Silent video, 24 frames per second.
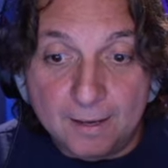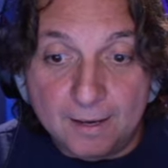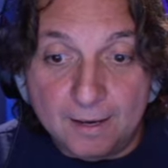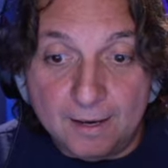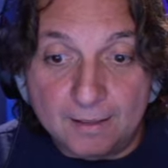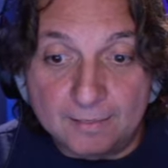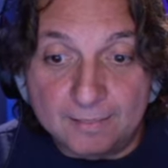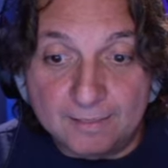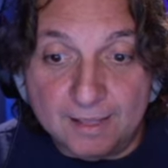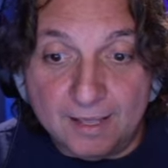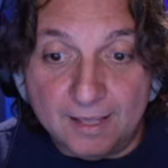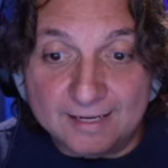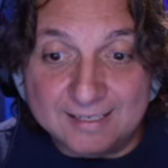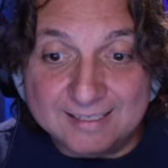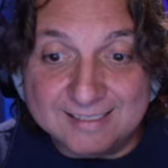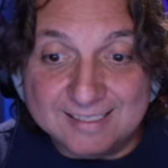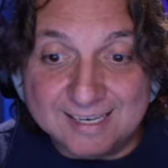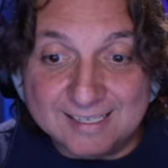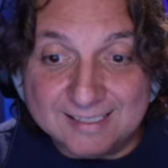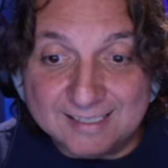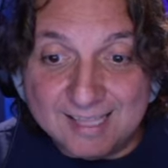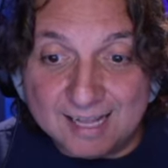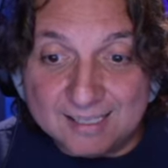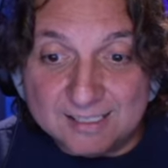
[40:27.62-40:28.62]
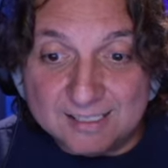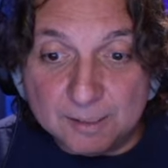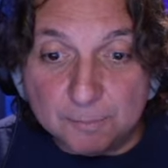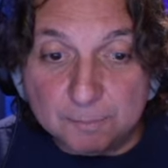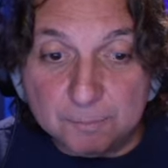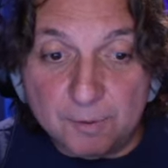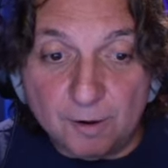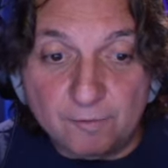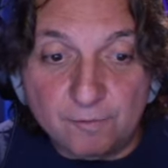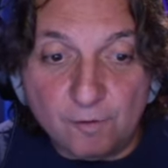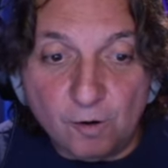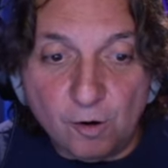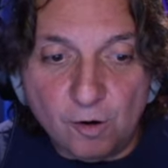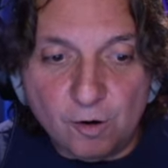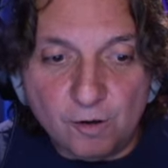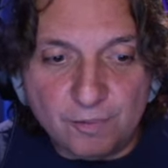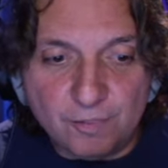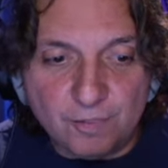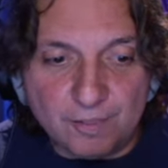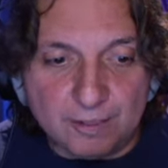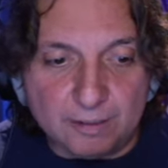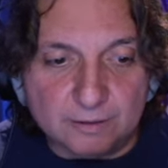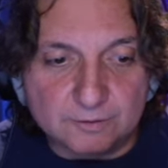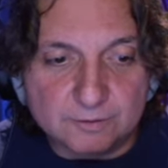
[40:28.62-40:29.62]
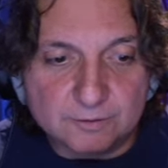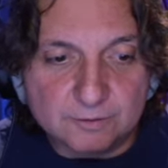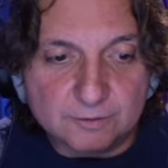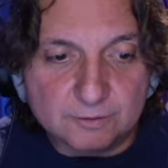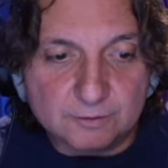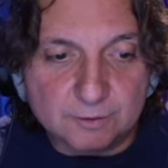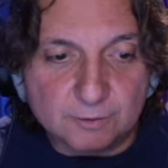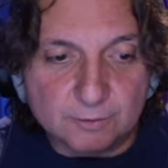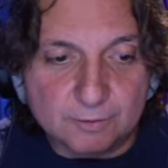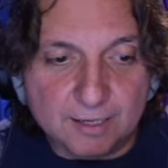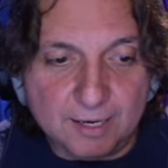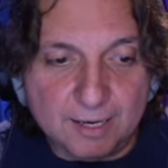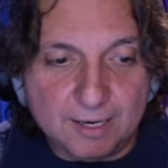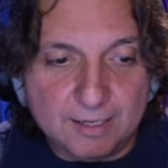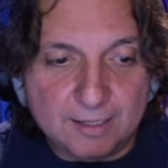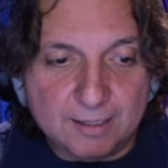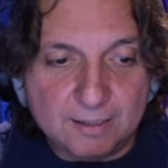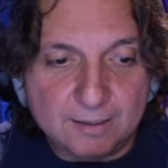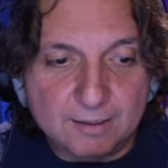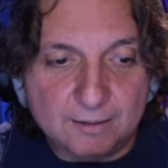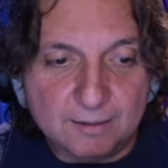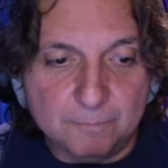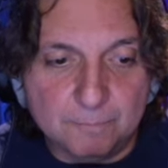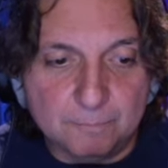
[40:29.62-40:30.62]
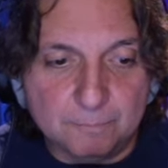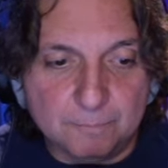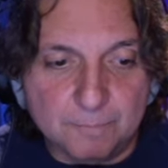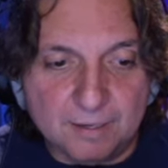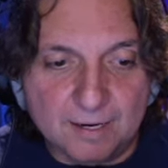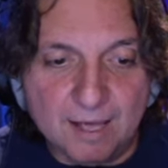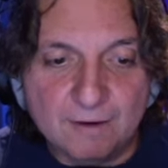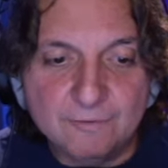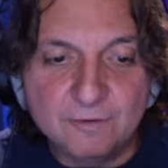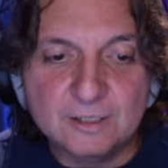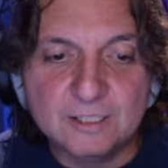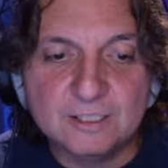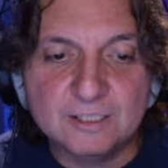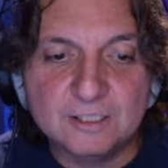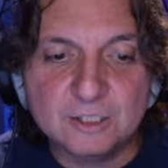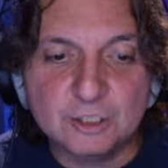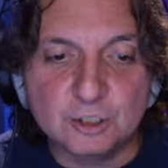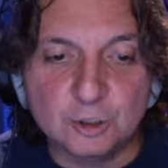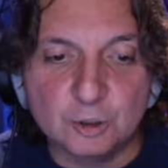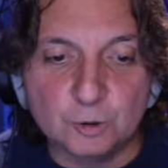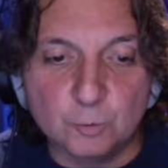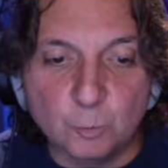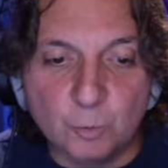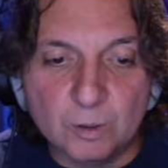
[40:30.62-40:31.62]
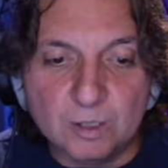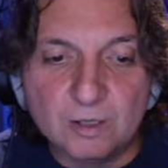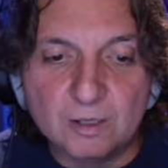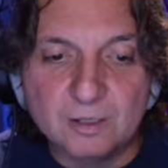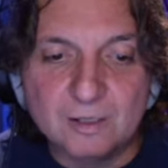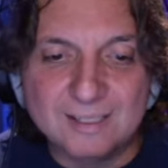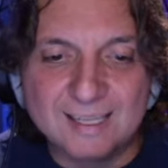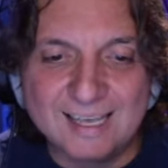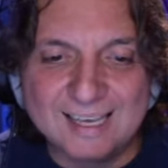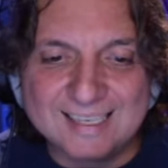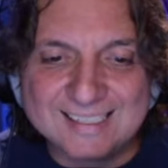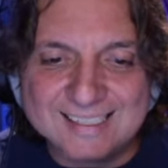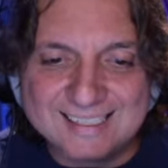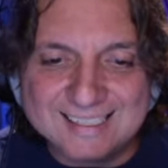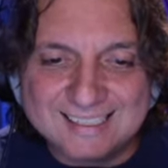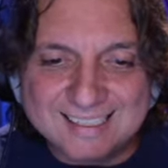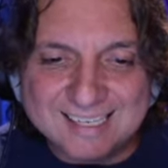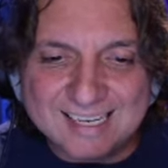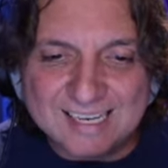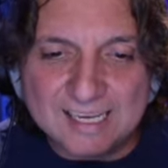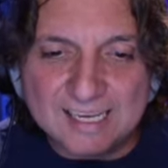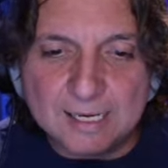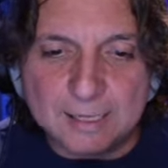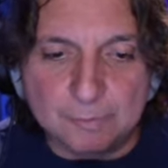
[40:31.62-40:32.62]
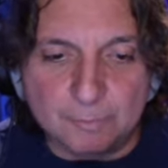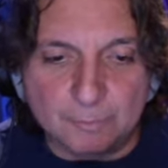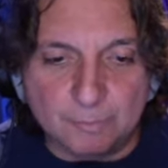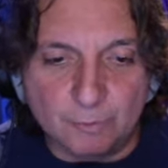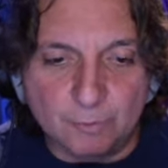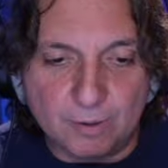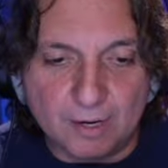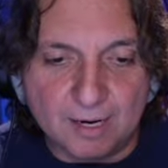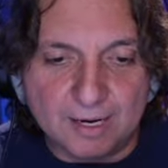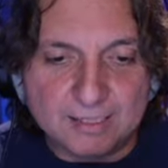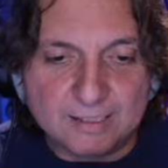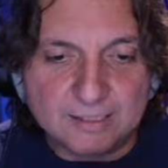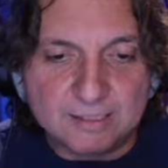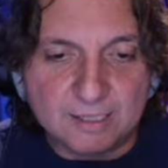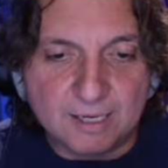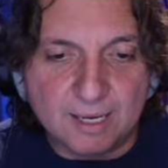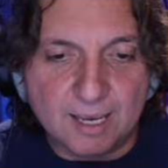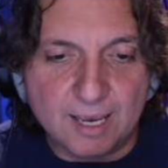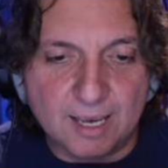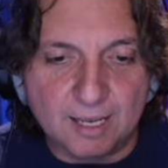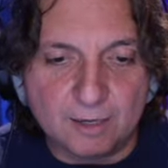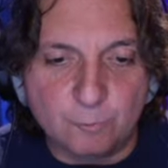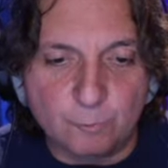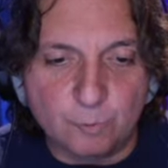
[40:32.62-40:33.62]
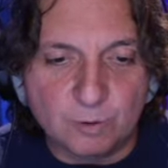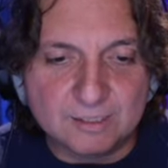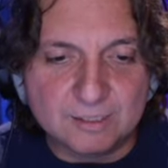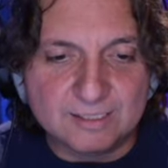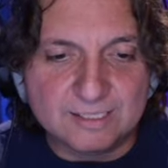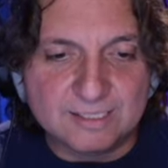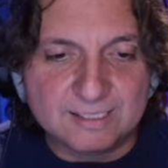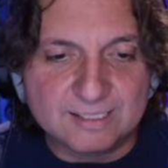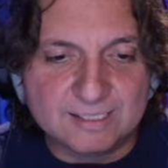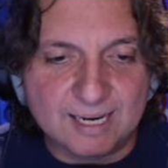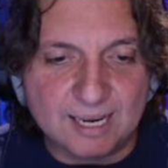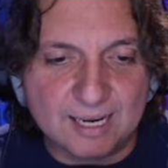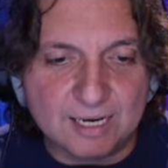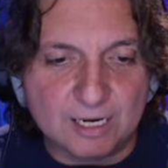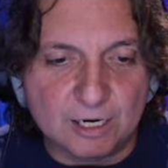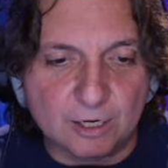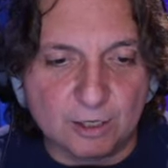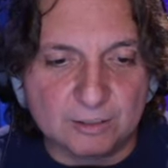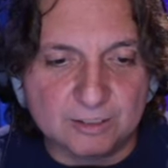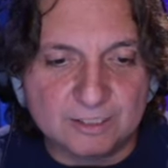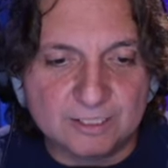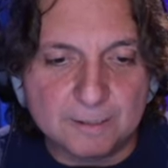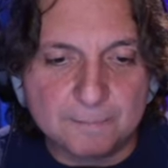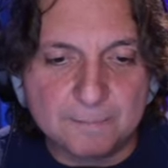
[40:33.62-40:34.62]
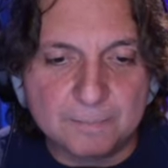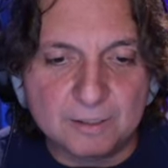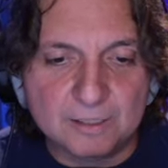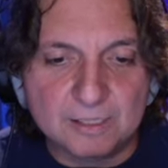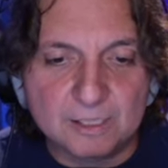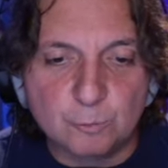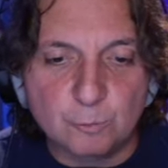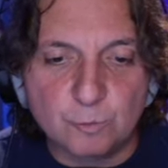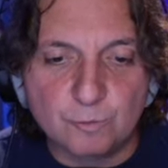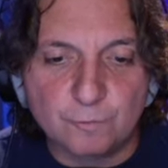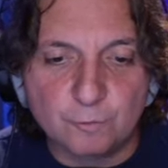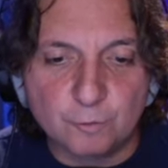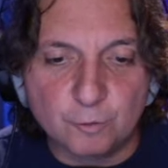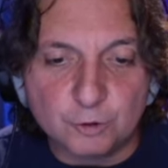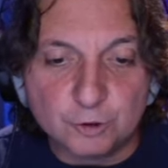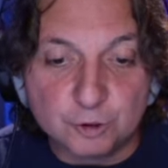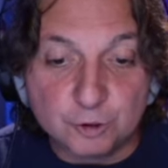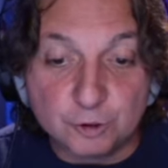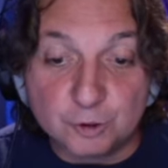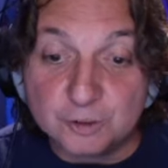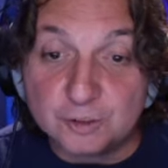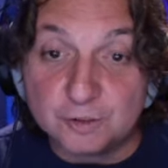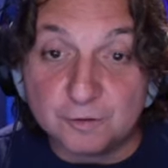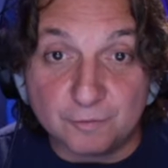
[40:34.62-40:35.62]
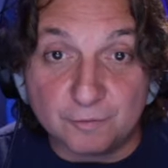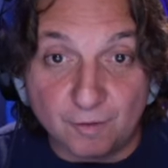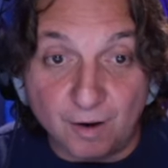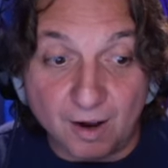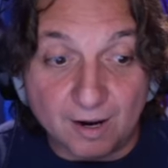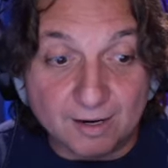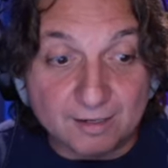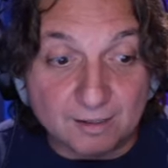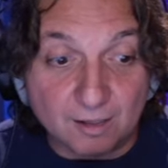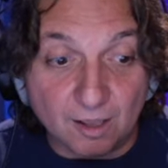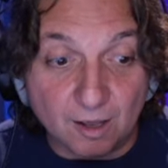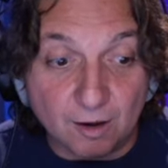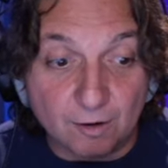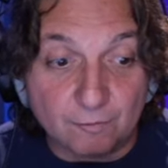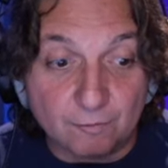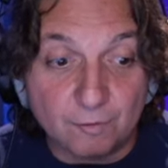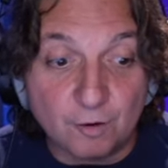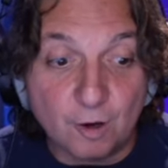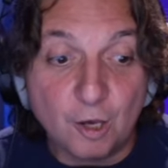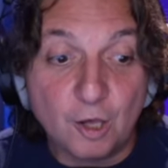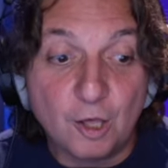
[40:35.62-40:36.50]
And, and he says that's above all things, okay? Benevolence, goodwill, esteem, right? And what does he say here? Typically refers to divine love,